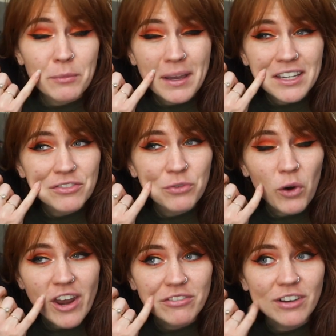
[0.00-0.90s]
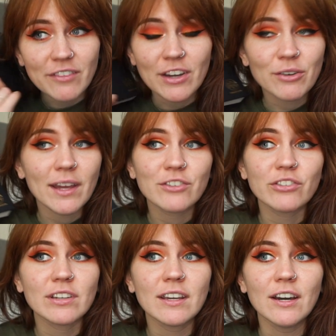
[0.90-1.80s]
It might get a four out of five. I don't
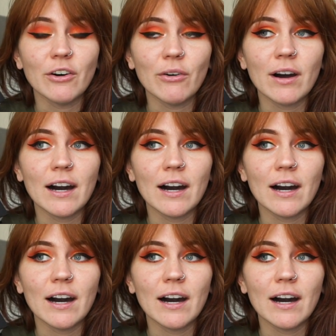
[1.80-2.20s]
actually know.